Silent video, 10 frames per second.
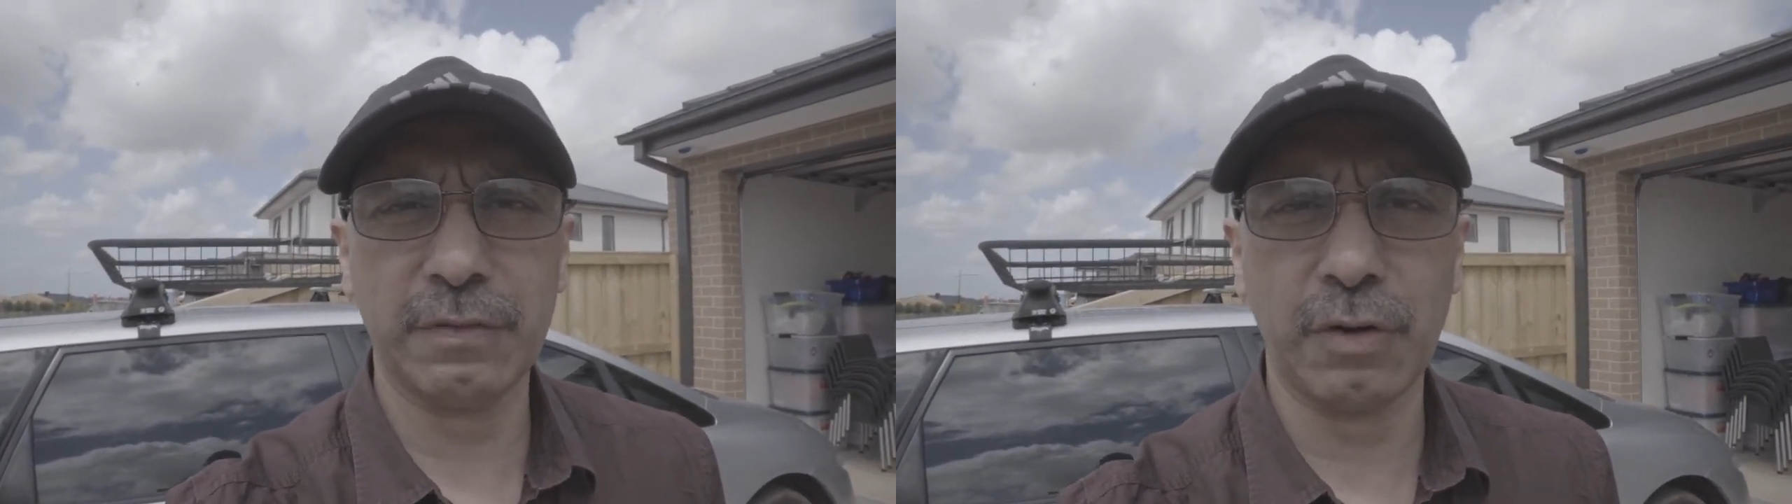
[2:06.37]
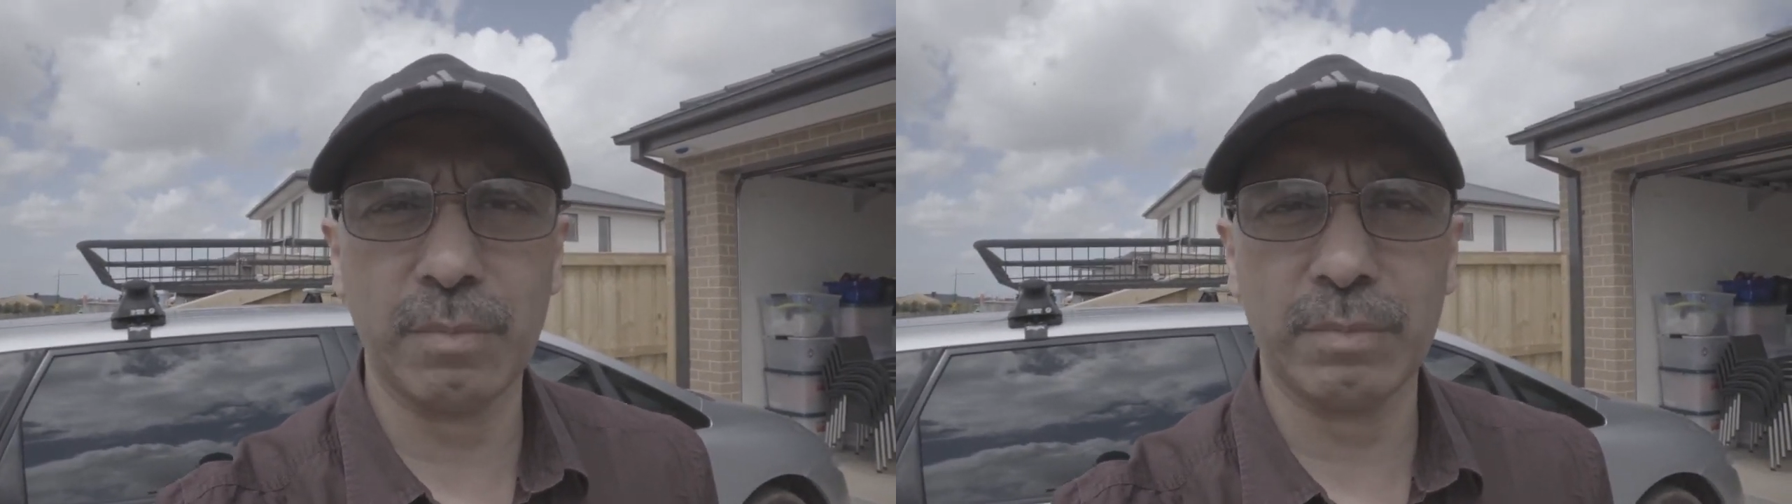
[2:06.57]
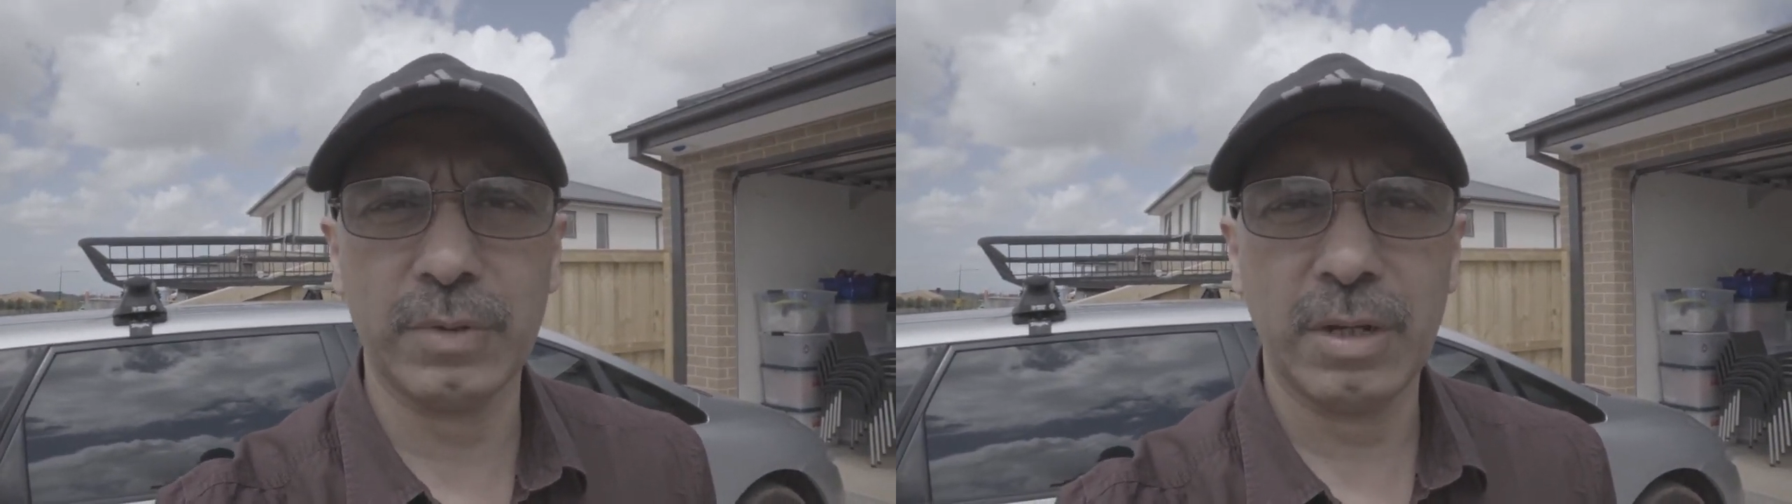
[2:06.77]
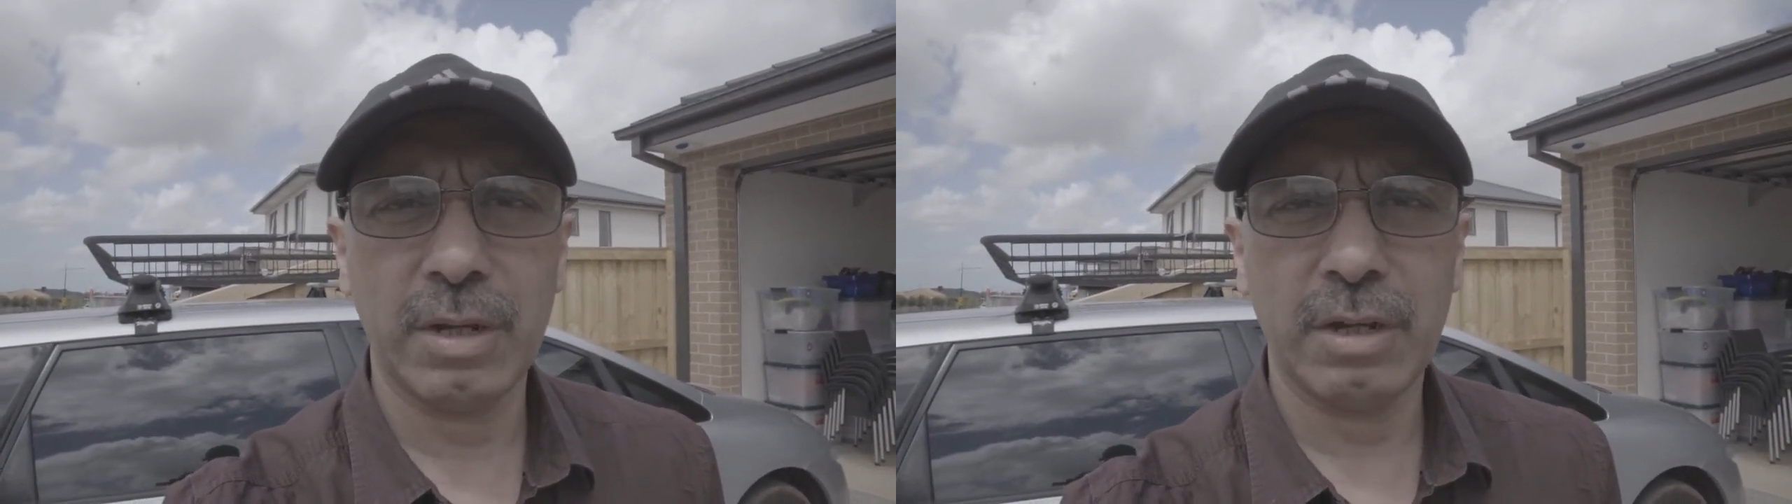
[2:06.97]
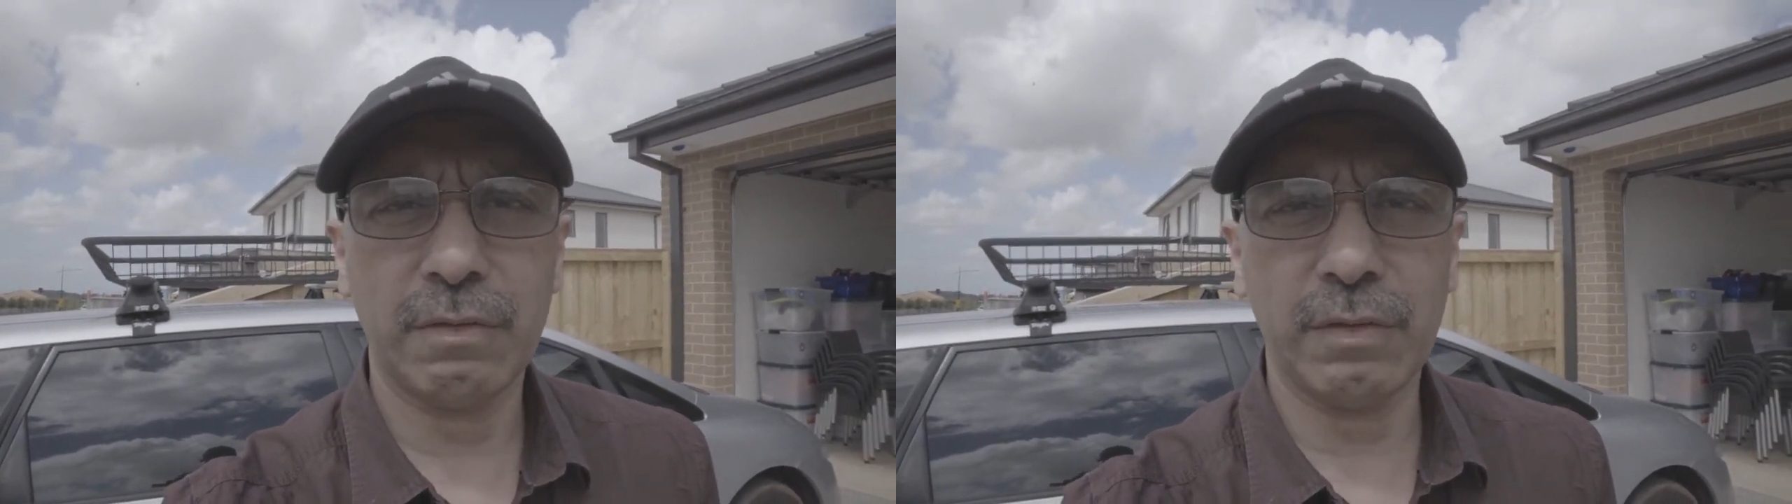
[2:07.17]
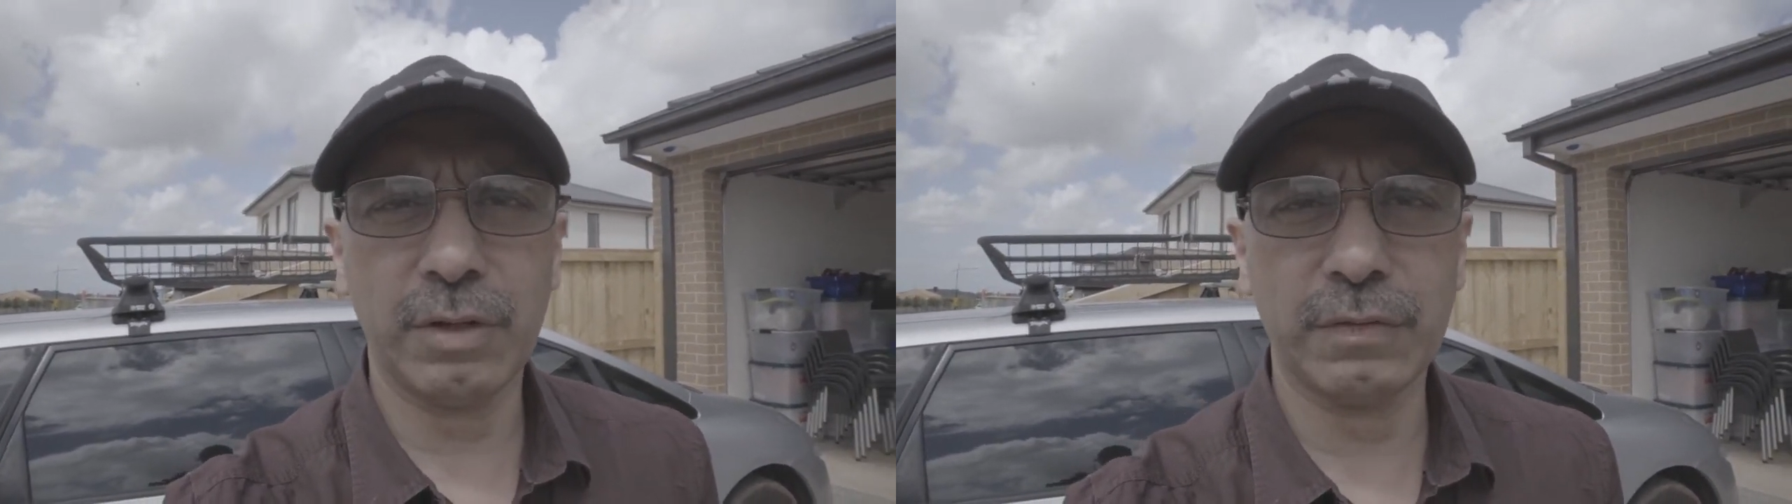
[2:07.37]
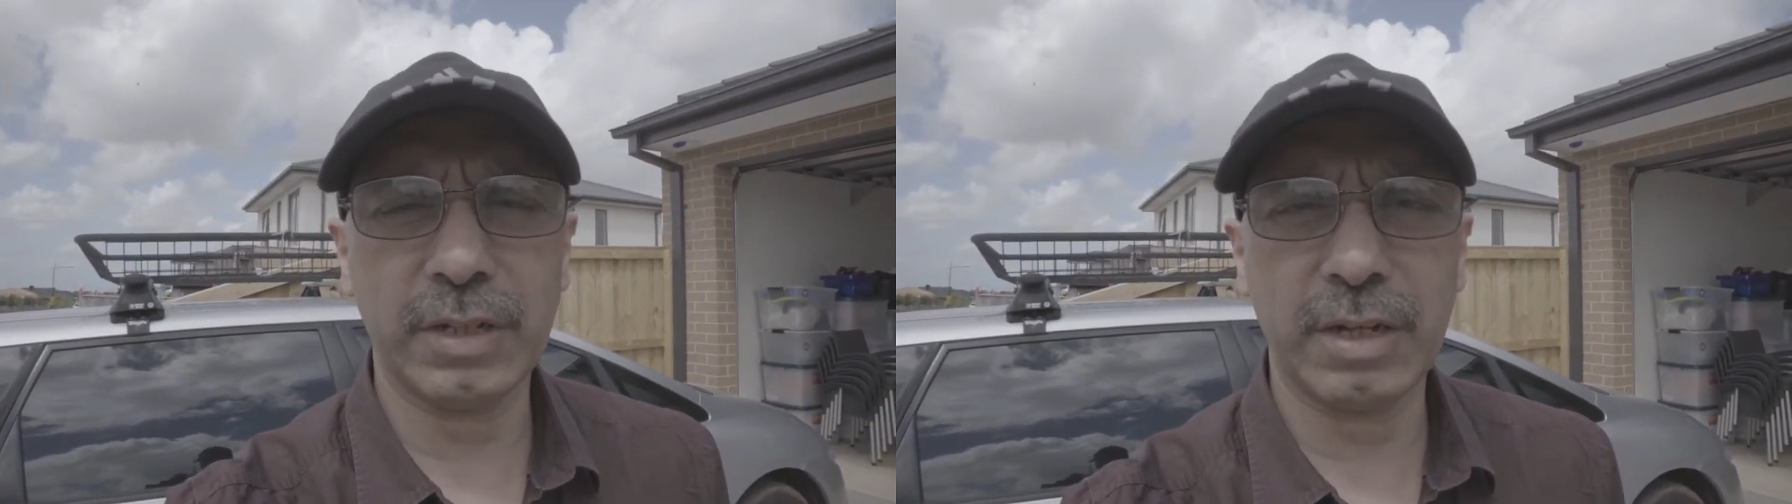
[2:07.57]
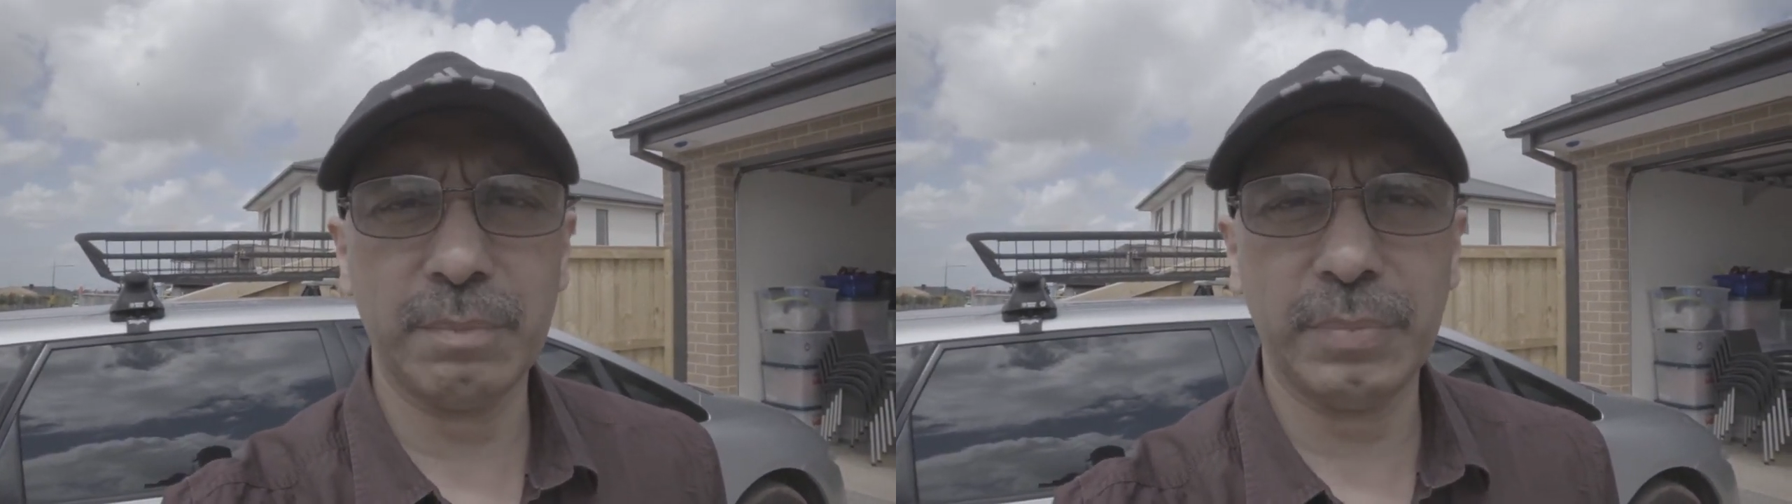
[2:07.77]
from one of
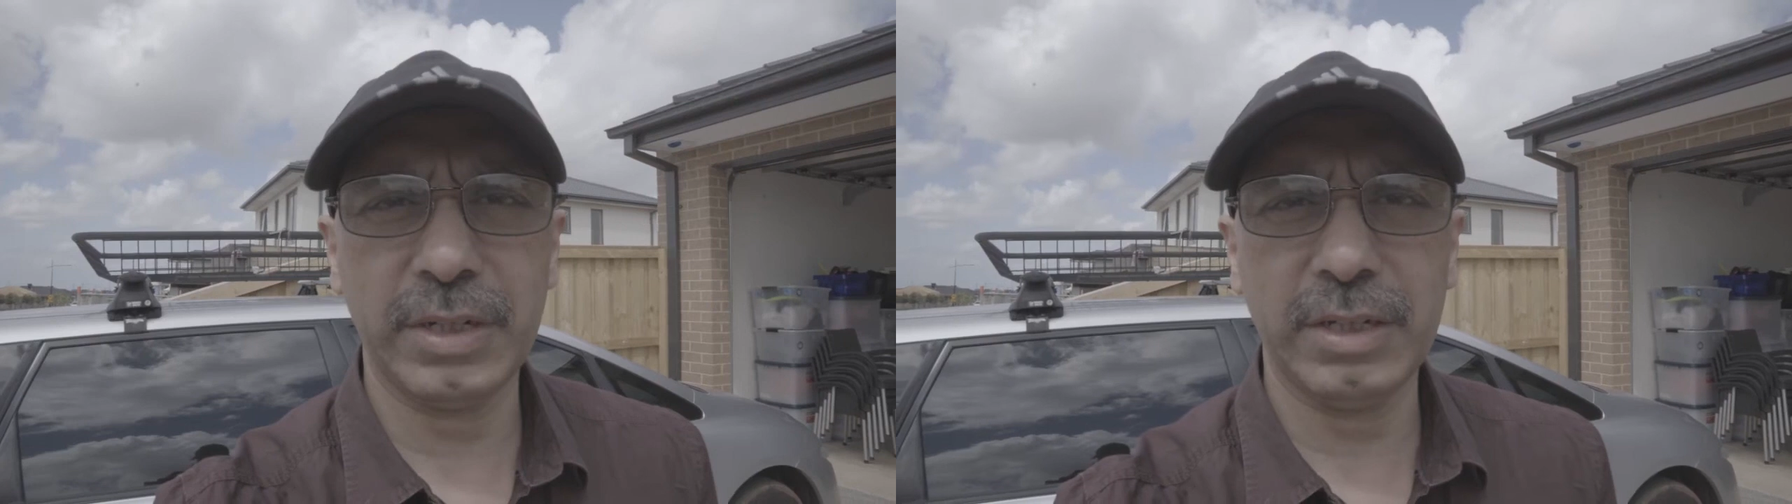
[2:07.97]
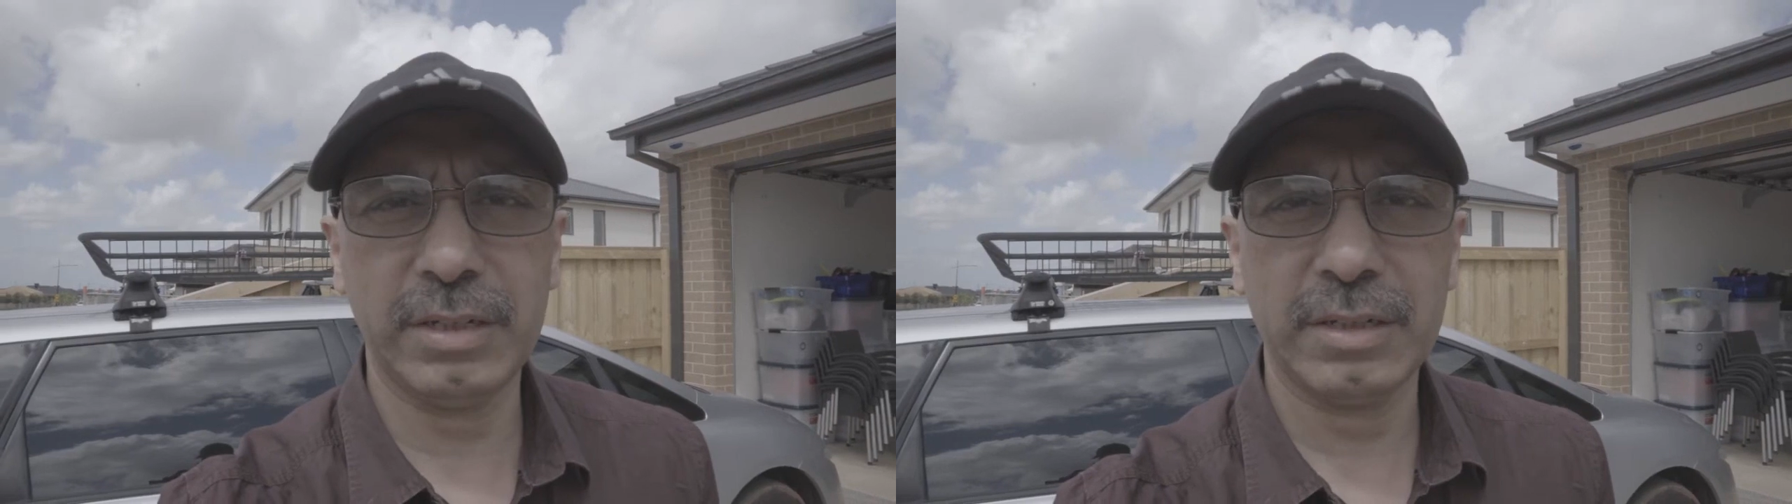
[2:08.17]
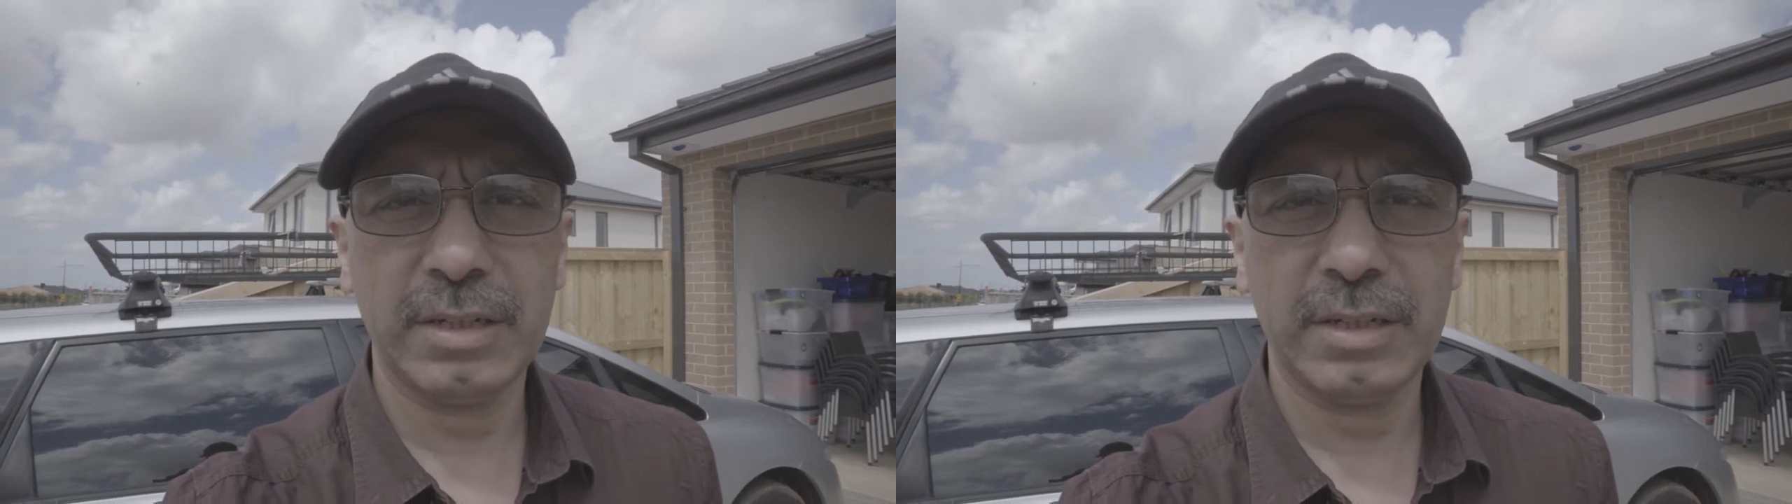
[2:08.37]
the company,